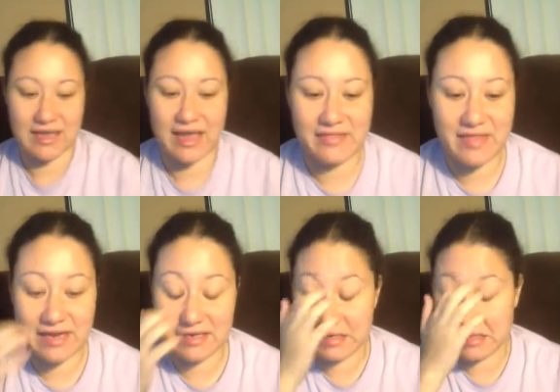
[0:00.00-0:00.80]
and
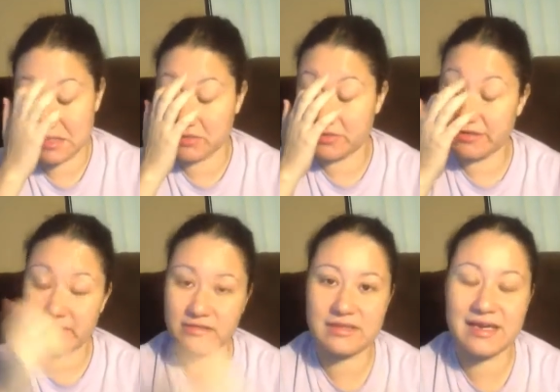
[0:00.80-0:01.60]
then it, it
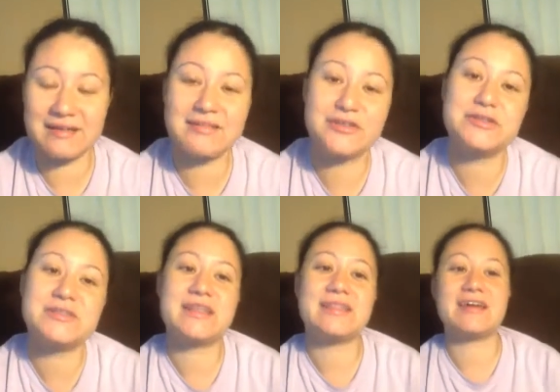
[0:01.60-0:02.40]
learned. Then I
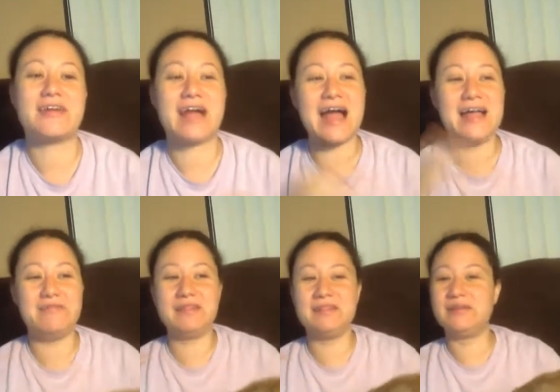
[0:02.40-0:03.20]
learned that they are kind
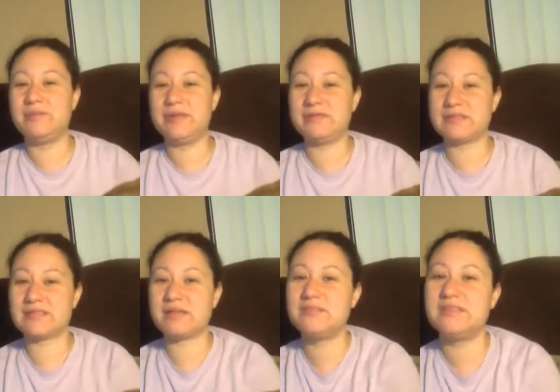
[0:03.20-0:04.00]
of a little bit of a
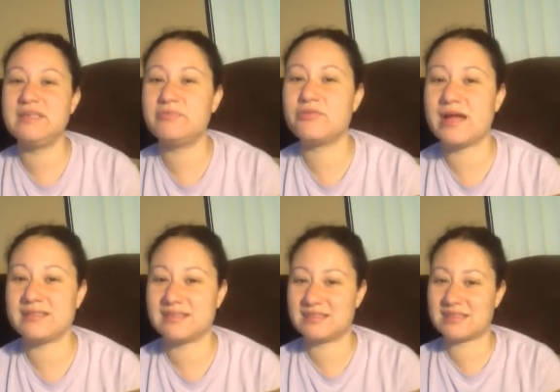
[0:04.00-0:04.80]
subsidy
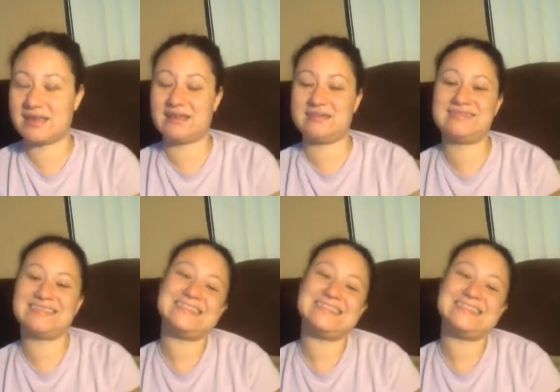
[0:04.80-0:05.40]
press, and I,